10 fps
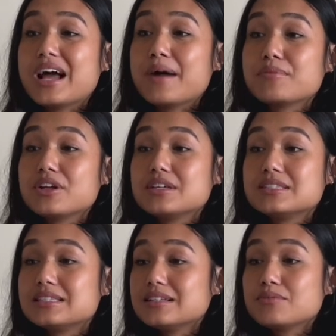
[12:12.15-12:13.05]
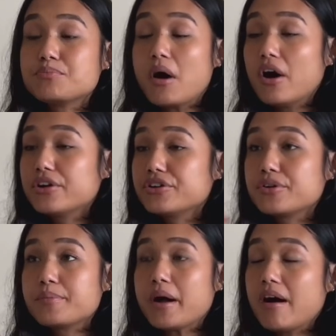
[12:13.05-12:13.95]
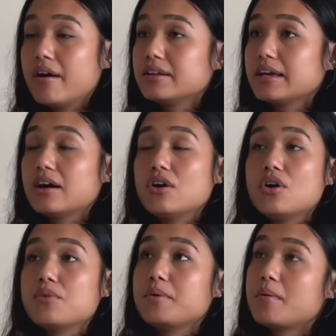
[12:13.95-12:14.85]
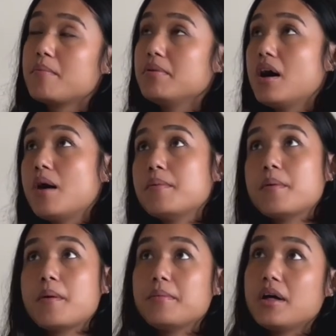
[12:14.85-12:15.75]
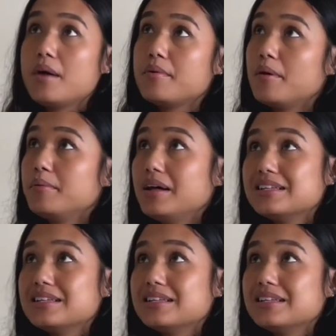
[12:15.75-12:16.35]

I'm going to still ponder upon like, oh, blah, blah, blah, blah, blah, blah, blah, blah.